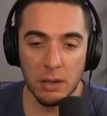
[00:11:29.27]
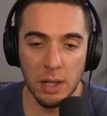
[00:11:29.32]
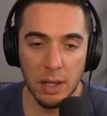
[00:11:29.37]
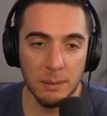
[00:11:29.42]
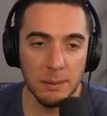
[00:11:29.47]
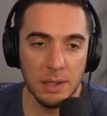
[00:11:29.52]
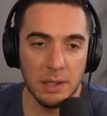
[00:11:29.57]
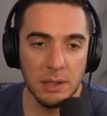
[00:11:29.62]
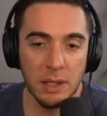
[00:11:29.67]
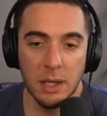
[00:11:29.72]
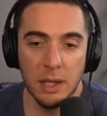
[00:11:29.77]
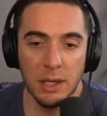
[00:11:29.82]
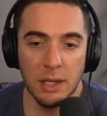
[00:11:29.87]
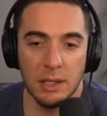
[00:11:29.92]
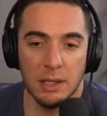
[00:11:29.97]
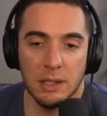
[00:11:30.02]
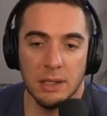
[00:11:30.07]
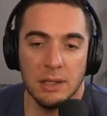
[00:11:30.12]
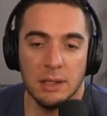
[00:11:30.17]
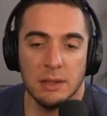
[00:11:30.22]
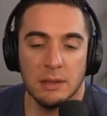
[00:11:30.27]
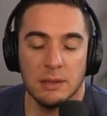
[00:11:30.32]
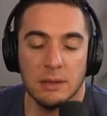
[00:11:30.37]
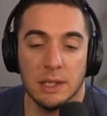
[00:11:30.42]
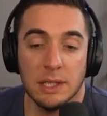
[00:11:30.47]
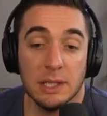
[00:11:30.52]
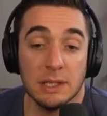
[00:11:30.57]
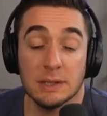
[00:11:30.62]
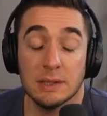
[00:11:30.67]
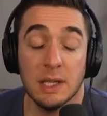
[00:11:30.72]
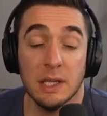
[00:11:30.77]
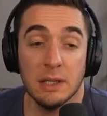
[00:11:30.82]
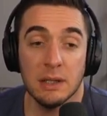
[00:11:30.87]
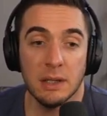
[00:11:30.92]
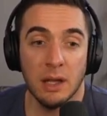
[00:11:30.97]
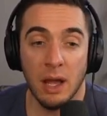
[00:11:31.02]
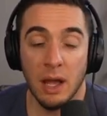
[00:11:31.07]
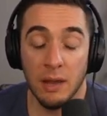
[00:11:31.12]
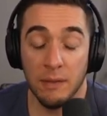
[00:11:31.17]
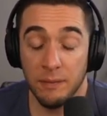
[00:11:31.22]
I mean, it, like I
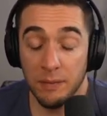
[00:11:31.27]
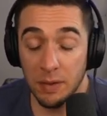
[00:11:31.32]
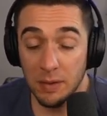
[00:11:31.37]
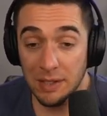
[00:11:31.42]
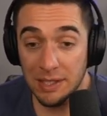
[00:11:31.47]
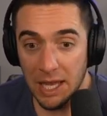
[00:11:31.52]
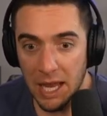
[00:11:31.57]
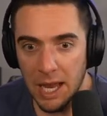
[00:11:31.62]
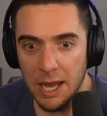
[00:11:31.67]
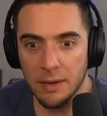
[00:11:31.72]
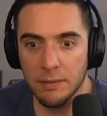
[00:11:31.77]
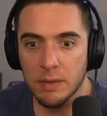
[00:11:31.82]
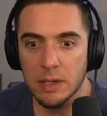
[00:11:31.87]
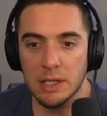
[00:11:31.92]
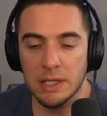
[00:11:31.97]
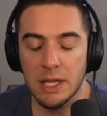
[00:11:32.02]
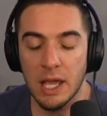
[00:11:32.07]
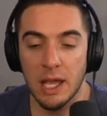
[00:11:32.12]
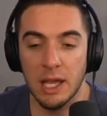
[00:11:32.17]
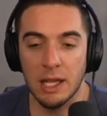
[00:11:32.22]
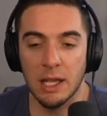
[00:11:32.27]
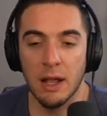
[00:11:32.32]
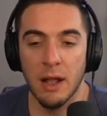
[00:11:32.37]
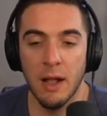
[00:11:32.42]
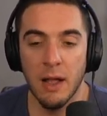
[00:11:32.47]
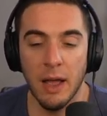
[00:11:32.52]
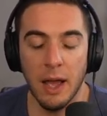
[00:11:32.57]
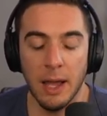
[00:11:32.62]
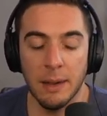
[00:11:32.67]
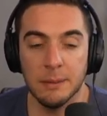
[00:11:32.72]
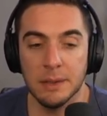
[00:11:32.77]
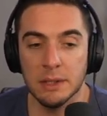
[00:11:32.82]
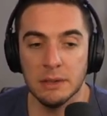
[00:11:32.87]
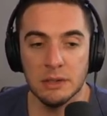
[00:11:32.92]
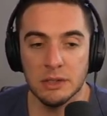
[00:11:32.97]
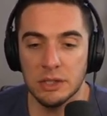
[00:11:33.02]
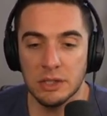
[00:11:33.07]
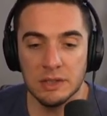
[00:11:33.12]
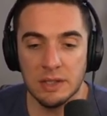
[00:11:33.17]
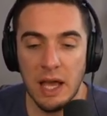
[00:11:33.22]
said, I feel like every day I'm
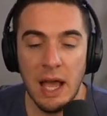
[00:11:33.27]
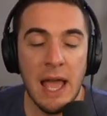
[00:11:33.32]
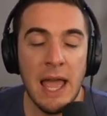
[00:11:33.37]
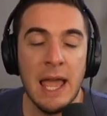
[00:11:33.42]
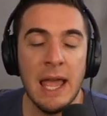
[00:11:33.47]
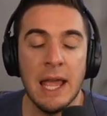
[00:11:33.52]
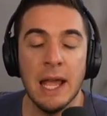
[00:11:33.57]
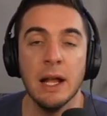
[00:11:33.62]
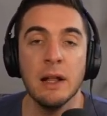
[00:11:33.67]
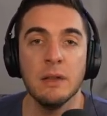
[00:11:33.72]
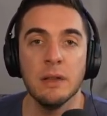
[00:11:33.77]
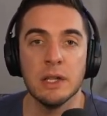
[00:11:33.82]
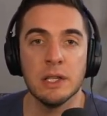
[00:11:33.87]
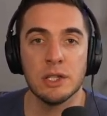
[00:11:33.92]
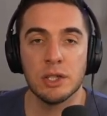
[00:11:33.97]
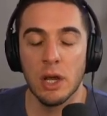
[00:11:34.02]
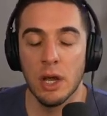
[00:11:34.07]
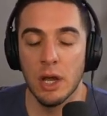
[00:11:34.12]
in just a hellish